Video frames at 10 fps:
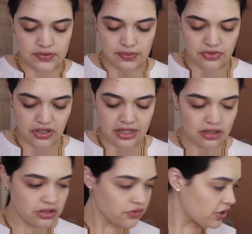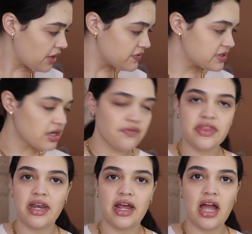so I'm trying to grab stuff
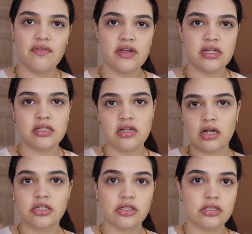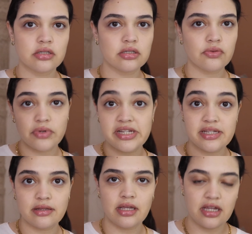that I haven't talked
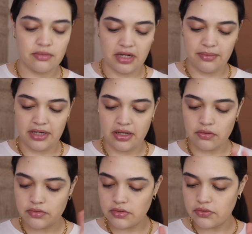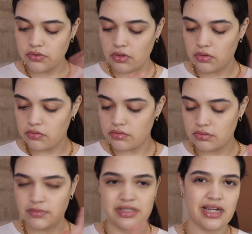recently in my videos, so
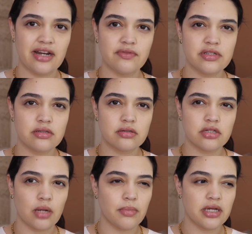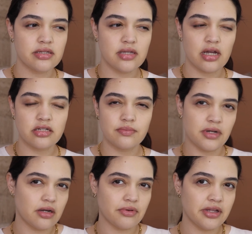it's kind of shop my stash, but
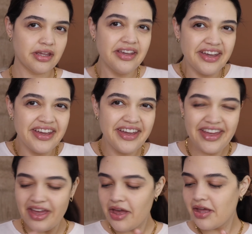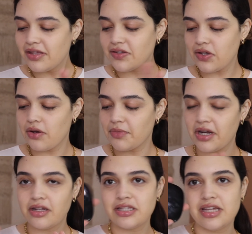not really. So I'm
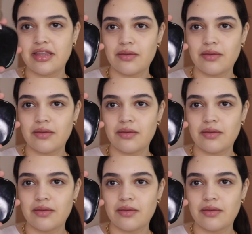gonna take